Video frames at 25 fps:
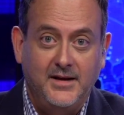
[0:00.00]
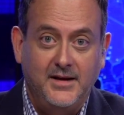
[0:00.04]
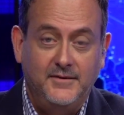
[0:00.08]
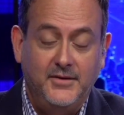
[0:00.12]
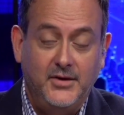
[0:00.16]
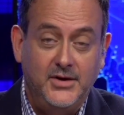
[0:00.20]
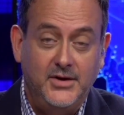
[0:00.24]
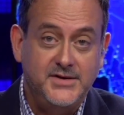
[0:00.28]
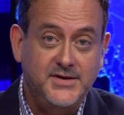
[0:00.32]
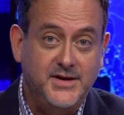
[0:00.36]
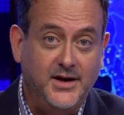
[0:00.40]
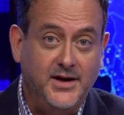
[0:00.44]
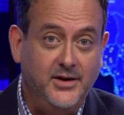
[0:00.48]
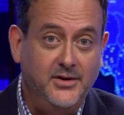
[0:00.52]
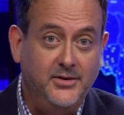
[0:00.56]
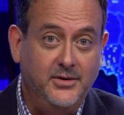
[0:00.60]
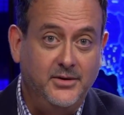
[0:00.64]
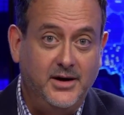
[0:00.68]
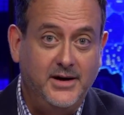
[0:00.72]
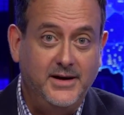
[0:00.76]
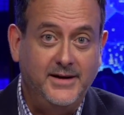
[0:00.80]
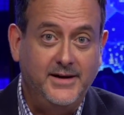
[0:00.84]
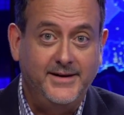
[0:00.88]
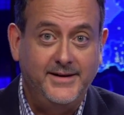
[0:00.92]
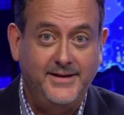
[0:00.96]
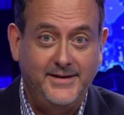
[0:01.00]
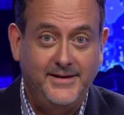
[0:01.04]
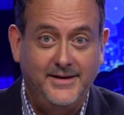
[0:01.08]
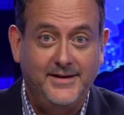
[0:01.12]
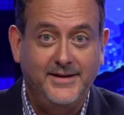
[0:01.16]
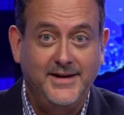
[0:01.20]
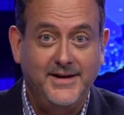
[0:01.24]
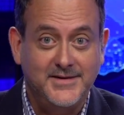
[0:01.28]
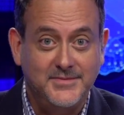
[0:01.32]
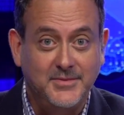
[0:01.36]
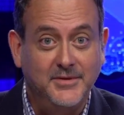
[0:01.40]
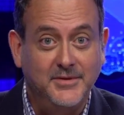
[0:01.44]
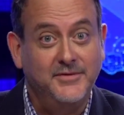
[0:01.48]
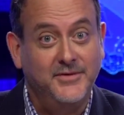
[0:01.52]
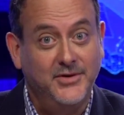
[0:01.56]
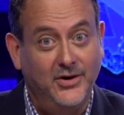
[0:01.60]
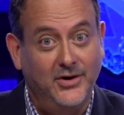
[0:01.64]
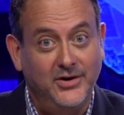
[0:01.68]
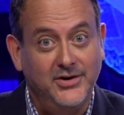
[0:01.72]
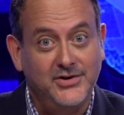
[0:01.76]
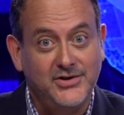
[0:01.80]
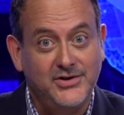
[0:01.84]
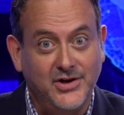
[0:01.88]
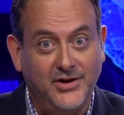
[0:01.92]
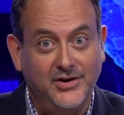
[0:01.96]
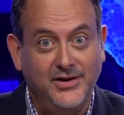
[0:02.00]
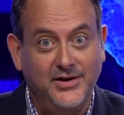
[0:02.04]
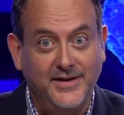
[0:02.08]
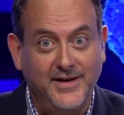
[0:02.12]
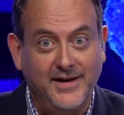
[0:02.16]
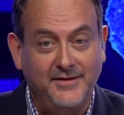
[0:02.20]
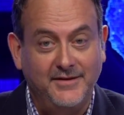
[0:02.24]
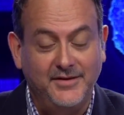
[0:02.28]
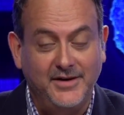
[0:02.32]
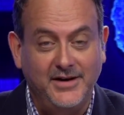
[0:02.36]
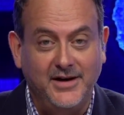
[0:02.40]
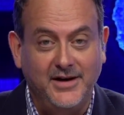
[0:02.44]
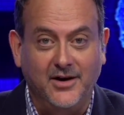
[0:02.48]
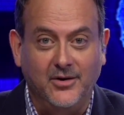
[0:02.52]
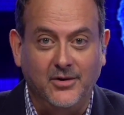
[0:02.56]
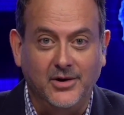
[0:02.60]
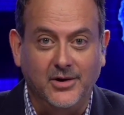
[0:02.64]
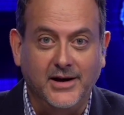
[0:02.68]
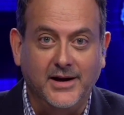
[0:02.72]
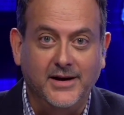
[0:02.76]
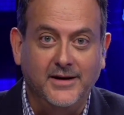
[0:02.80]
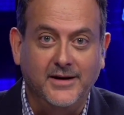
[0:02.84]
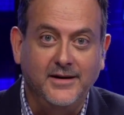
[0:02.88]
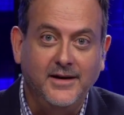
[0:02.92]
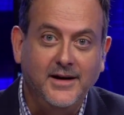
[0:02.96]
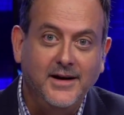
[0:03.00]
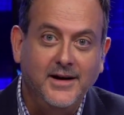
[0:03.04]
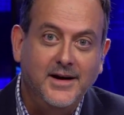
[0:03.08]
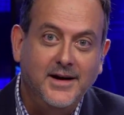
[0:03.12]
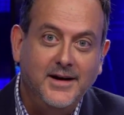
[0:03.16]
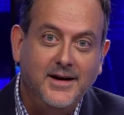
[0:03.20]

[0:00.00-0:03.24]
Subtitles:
First, though, I guess we've got to show you that video again.